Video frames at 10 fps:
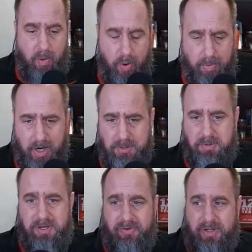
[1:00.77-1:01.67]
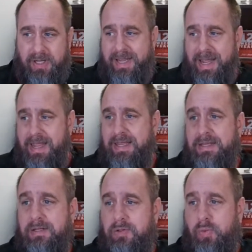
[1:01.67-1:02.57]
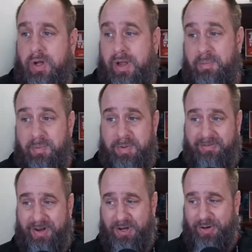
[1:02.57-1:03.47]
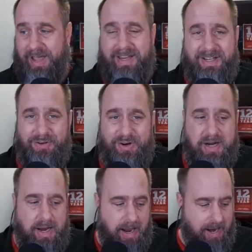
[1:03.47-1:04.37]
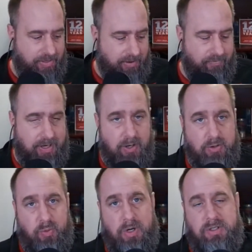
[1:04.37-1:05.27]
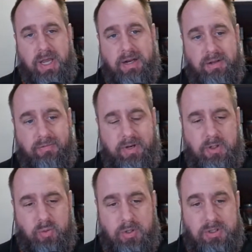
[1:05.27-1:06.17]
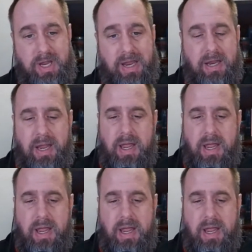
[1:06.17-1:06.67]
webinars specifically is, well, I'm a big video guy, right? And I think video is where it's at. I think video is where it stay.